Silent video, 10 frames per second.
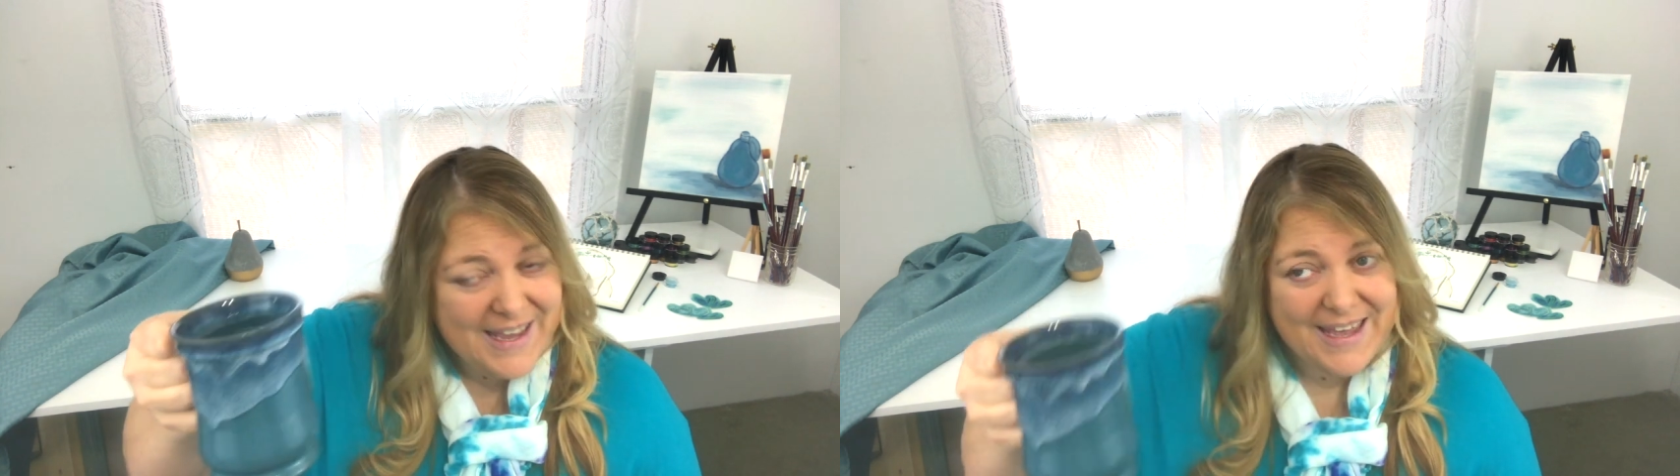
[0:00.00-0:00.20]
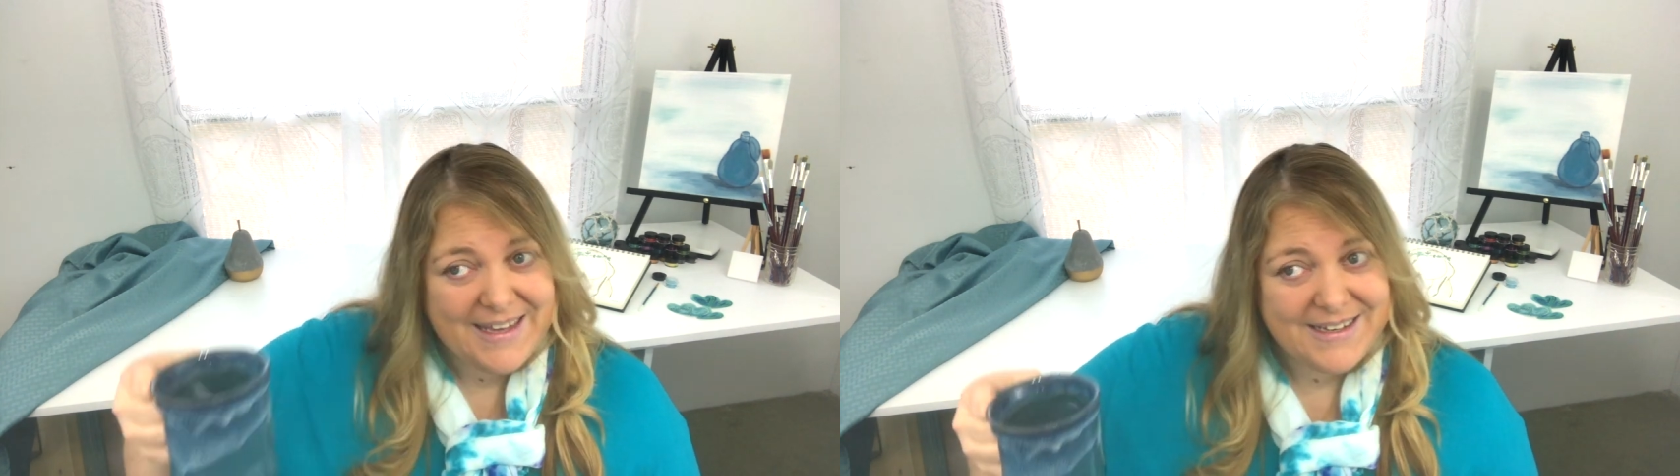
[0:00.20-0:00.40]

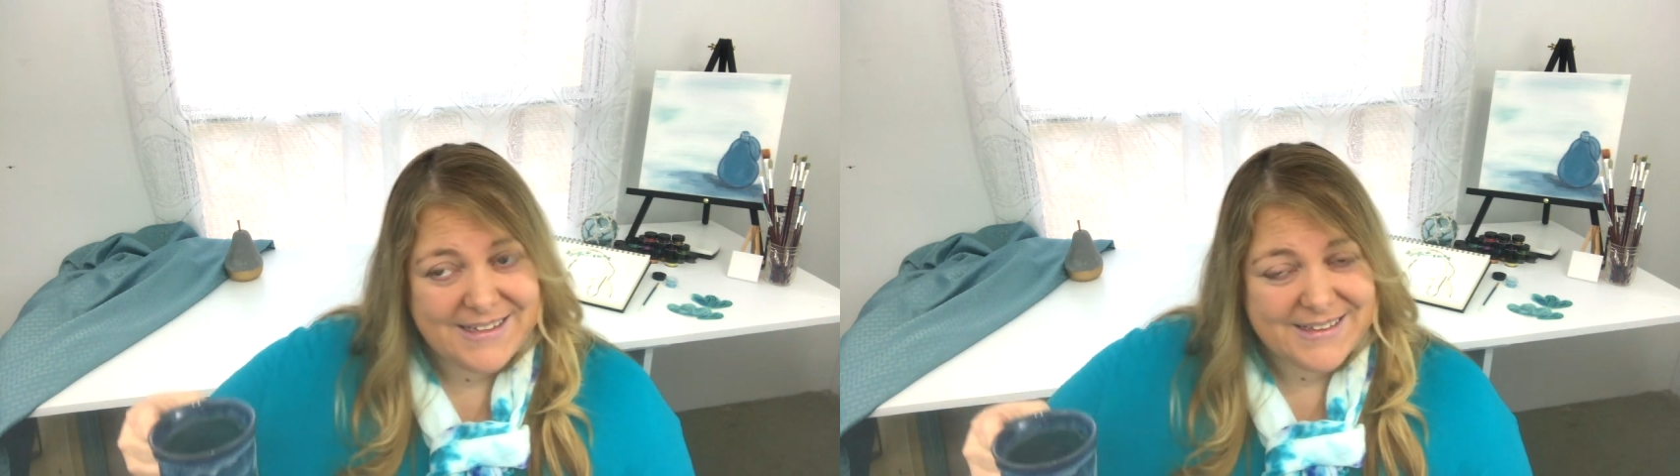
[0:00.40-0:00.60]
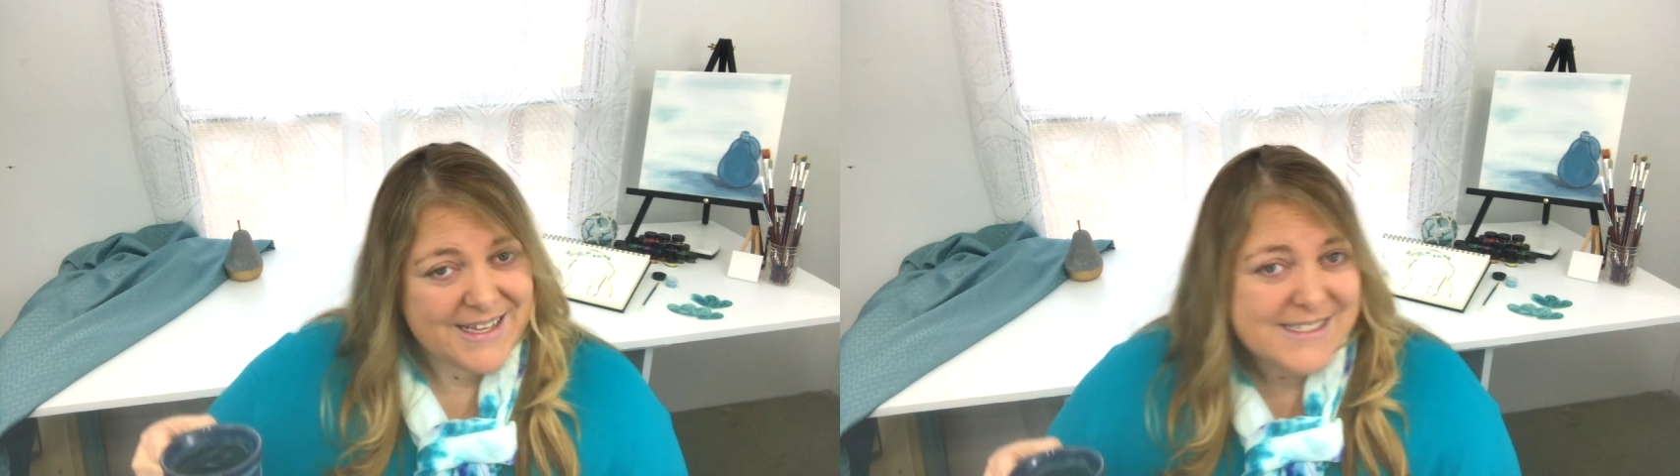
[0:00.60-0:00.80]

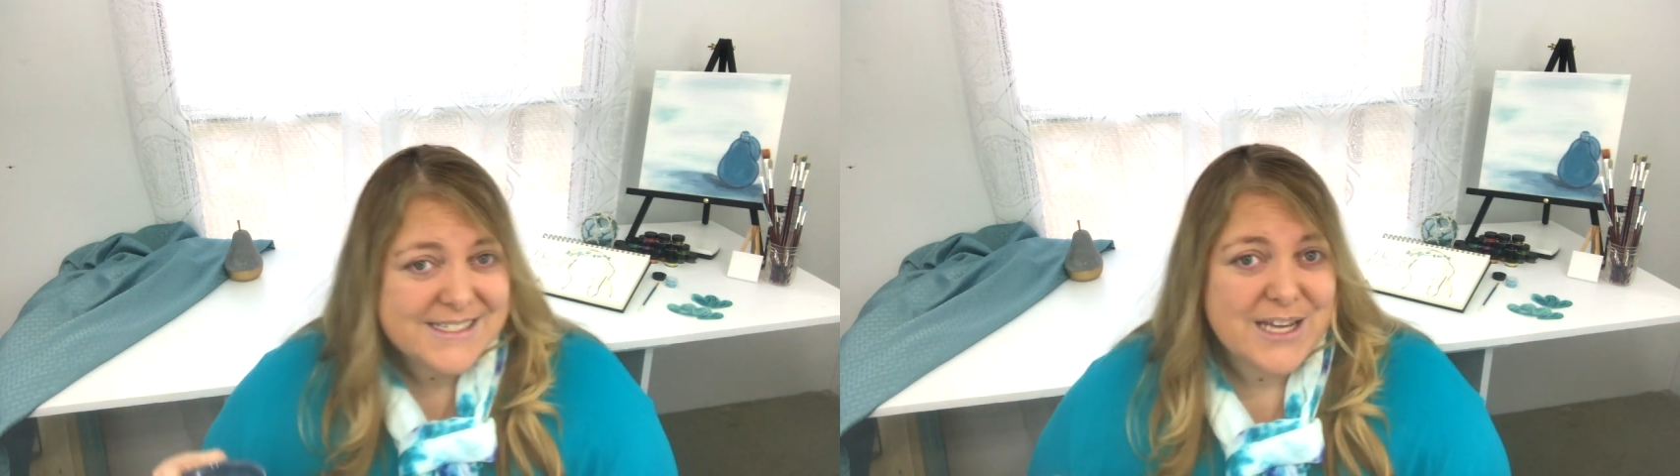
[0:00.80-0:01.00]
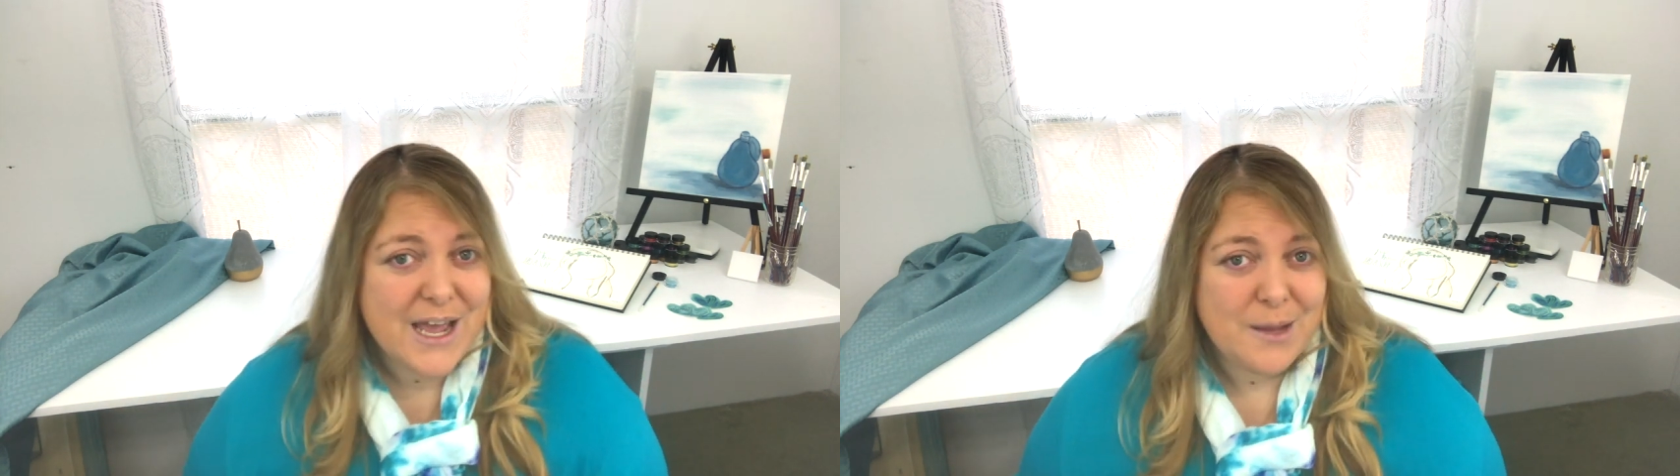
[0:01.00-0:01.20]
and
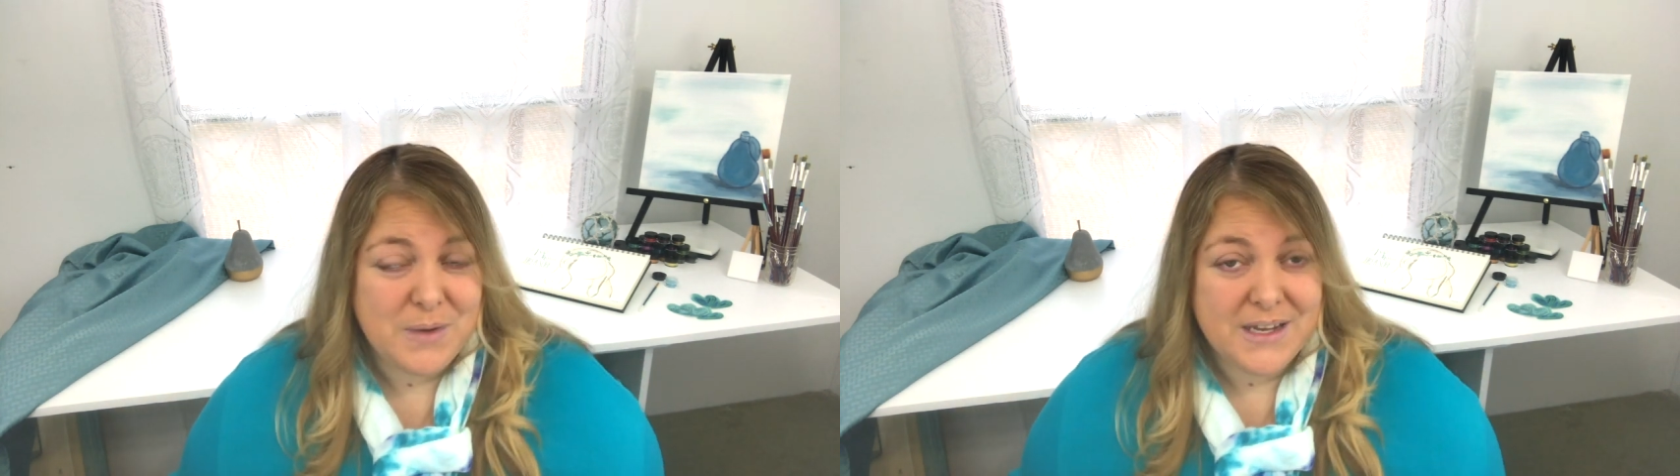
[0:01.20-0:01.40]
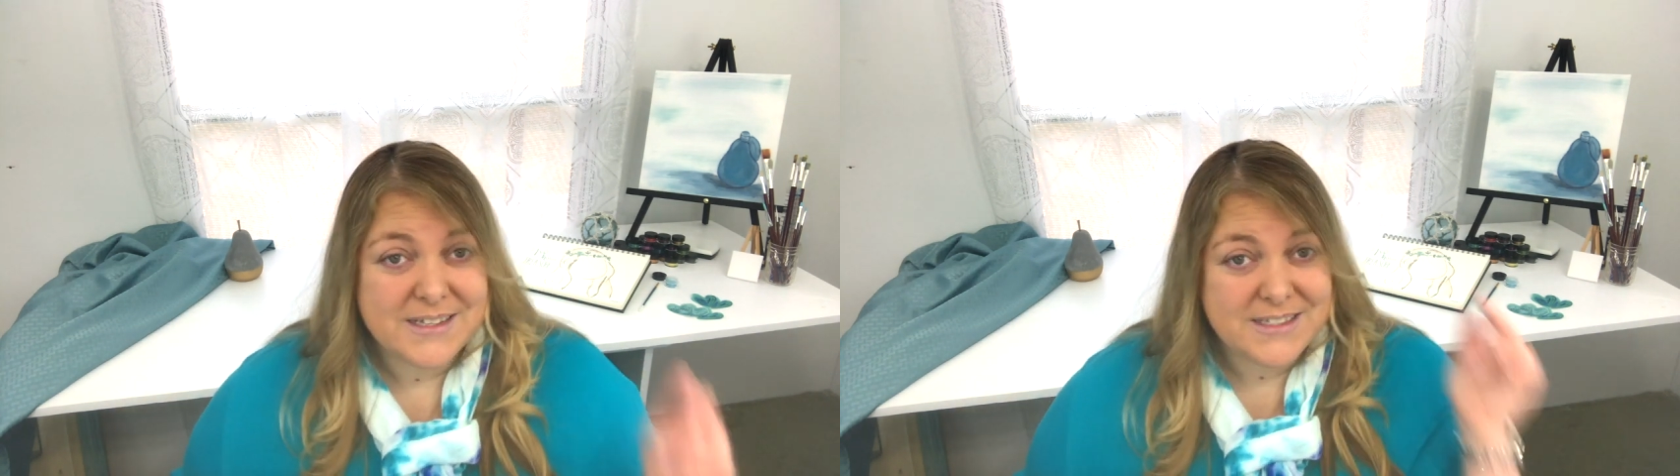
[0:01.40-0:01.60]
let's chat
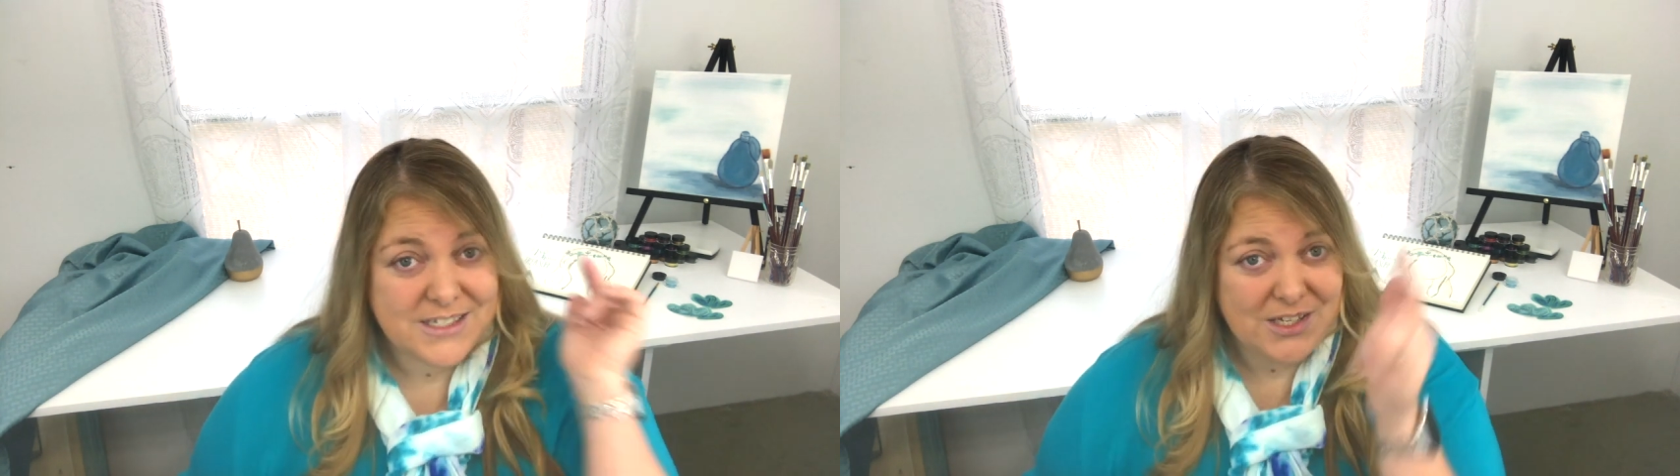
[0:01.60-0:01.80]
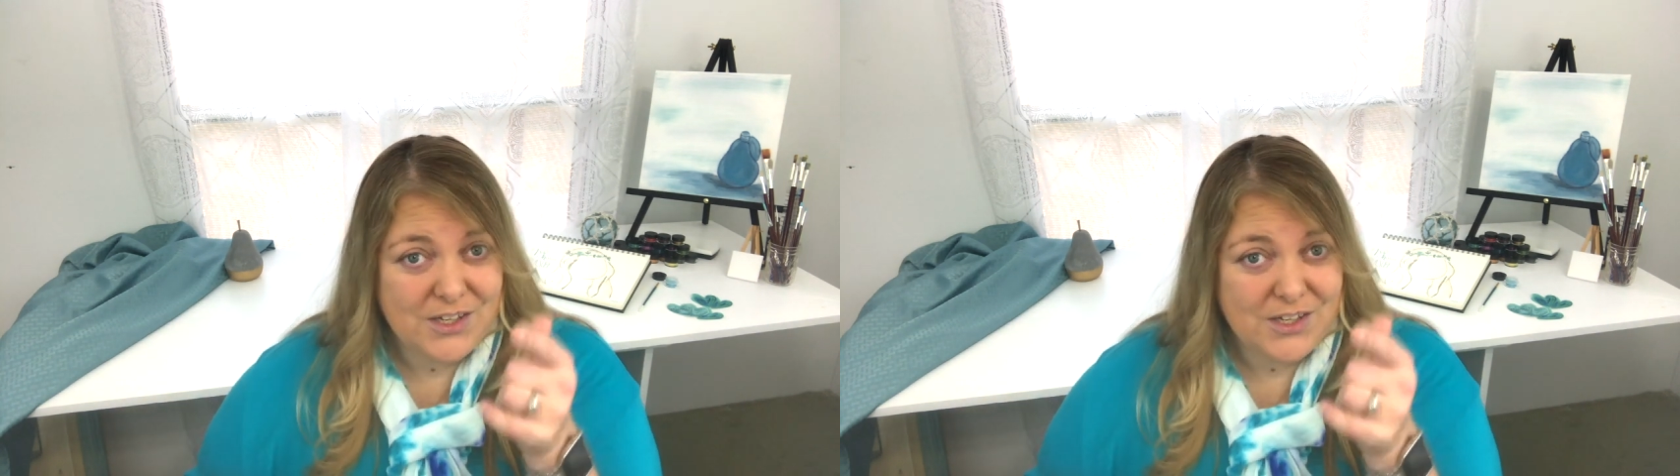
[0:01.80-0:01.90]
because